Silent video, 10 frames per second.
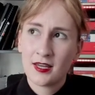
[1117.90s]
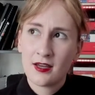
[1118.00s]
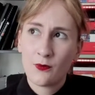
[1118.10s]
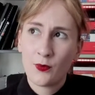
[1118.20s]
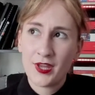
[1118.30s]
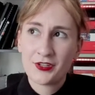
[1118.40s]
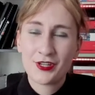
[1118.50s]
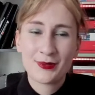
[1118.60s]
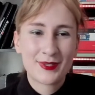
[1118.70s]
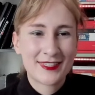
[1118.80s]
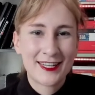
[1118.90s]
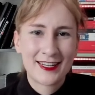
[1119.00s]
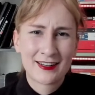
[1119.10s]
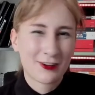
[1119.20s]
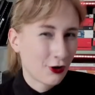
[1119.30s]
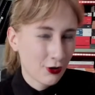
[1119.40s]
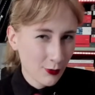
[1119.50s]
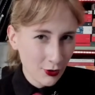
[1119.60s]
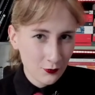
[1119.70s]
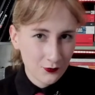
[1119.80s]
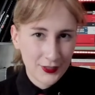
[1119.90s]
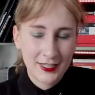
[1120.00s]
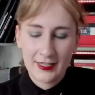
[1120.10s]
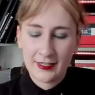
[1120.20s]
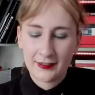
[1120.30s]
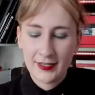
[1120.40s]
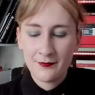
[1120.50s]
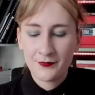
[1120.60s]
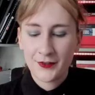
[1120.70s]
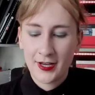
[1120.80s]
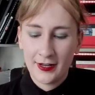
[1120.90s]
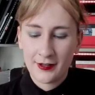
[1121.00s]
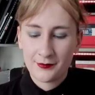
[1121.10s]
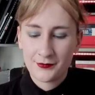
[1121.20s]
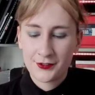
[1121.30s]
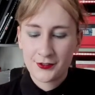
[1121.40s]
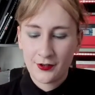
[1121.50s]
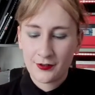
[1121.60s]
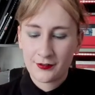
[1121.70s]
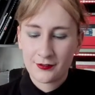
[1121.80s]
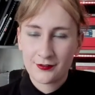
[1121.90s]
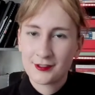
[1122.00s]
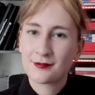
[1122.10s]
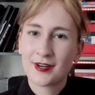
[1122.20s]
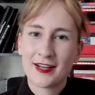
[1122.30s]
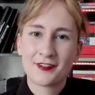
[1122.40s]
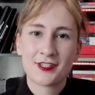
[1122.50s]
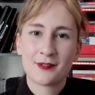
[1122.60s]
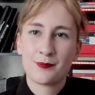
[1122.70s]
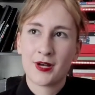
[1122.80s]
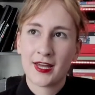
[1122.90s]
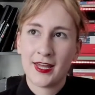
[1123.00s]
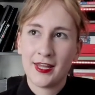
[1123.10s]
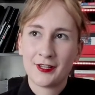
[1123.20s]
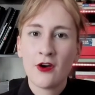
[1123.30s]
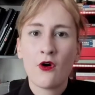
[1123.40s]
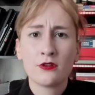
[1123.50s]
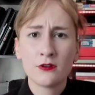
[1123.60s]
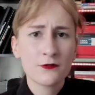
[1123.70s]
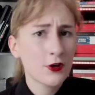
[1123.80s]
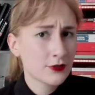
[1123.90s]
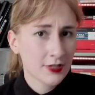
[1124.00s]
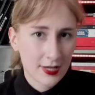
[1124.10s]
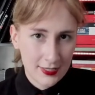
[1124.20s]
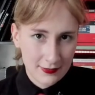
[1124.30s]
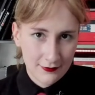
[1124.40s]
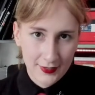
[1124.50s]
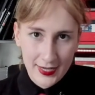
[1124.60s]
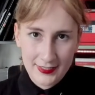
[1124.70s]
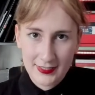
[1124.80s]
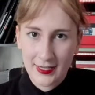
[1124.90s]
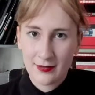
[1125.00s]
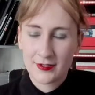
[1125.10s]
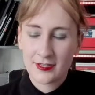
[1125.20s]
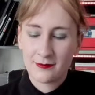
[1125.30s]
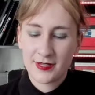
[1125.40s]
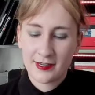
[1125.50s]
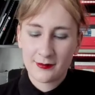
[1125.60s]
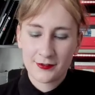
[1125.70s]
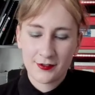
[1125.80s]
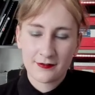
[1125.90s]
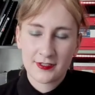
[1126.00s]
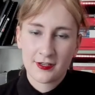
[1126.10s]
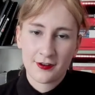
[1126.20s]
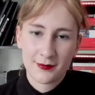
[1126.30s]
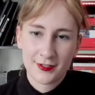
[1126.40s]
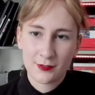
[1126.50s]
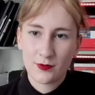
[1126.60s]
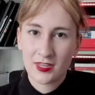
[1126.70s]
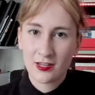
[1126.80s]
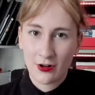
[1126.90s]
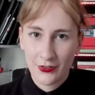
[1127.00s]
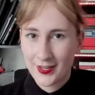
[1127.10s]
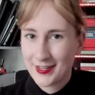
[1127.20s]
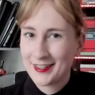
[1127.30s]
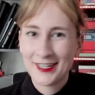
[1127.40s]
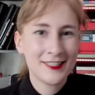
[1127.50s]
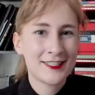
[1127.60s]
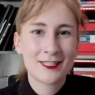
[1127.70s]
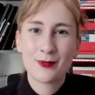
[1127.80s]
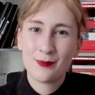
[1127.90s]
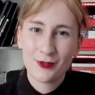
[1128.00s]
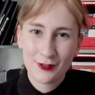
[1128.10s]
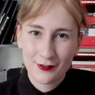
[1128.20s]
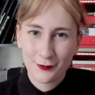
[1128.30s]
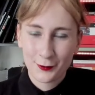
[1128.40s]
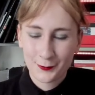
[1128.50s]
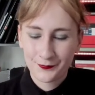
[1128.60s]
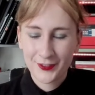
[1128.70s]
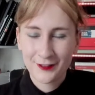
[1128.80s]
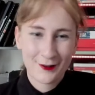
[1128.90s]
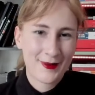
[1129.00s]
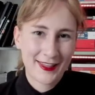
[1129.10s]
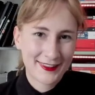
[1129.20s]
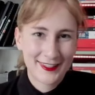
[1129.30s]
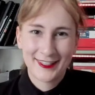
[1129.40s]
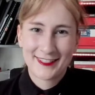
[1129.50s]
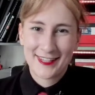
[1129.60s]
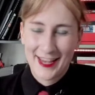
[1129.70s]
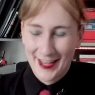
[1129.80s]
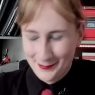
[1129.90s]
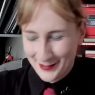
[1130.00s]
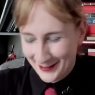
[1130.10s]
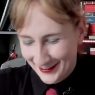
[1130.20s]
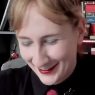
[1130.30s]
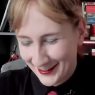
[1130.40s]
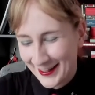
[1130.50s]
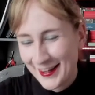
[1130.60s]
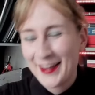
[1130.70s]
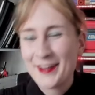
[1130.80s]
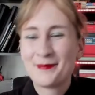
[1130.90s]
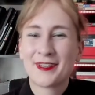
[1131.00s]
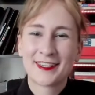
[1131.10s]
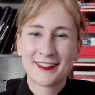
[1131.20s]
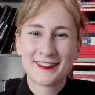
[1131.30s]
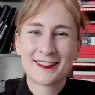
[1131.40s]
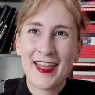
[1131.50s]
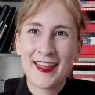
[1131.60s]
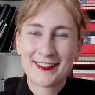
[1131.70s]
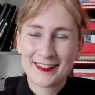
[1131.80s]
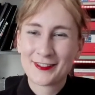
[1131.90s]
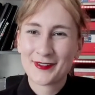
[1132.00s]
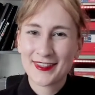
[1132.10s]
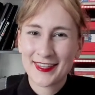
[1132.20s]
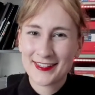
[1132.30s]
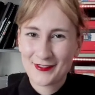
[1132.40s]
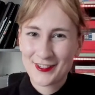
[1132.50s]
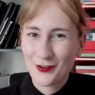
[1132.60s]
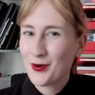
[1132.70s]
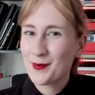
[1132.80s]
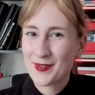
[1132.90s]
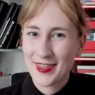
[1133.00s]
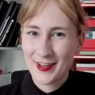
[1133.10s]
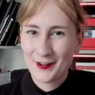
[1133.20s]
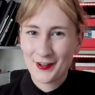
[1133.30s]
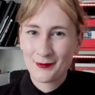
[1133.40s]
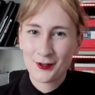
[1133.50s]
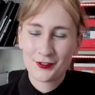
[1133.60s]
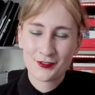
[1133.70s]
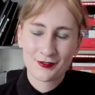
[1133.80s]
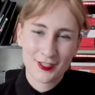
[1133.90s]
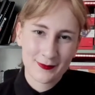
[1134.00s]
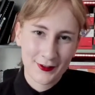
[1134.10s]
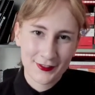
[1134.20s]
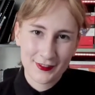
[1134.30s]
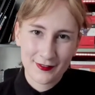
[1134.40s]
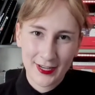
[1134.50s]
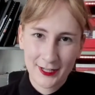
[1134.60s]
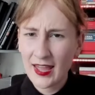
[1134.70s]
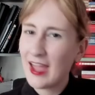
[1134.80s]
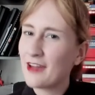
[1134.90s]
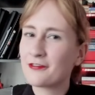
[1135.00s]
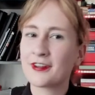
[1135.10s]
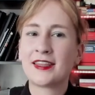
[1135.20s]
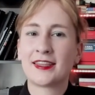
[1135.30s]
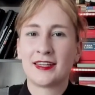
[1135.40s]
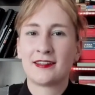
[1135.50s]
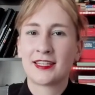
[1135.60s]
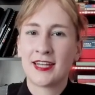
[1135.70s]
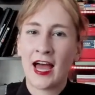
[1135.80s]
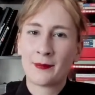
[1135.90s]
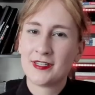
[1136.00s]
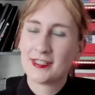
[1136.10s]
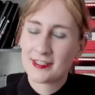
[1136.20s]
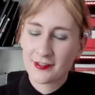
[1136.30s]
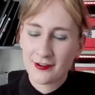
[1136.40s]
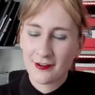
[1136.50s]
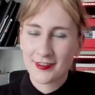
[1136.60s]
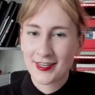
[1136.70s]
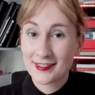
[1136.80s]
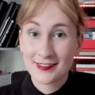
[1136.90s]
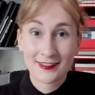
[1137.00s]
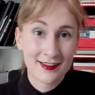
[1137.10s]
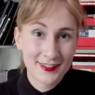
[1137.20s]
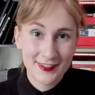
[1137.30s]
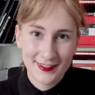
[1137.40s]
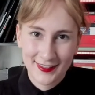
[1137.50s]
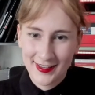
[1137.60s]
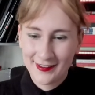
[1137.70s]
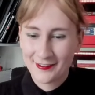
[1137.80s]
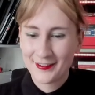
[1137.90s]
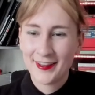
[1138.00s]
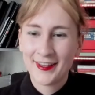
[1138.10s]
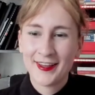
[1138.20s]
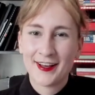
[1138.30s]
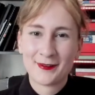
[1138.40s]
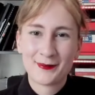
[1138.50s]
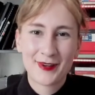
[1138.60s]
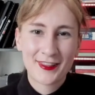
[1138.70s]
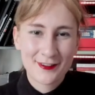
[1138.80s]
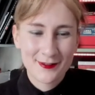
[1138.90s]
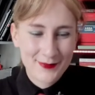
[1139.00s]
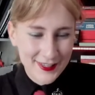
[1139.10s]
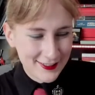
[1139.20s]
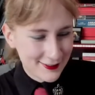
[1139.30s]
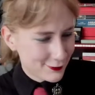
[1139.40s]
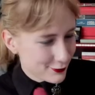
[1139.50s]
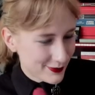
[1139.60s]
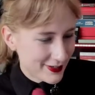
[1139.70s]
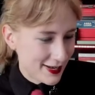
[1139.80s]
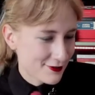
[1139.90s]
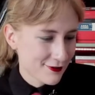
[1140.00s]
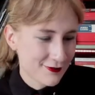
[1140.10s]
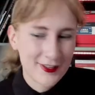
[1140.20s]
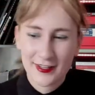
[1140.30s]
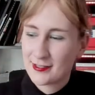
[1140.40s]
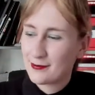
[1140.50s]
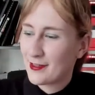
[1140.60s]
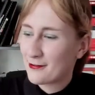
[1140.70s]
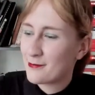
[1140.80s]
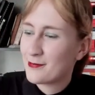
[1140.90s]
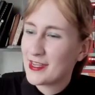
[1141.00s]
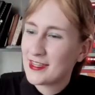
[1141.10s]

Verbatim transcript: when she was in Como in Italy. Um, so, surrounded by all of those kinds of landscapes that have become sort of synonymous with the Gothic. It needs to be beautiful for bad things to happen because it's doing that to toy with our emotional response, right? Everything that happens in the Gothic is larger than life, um, whether it be supernatural villains, whether it be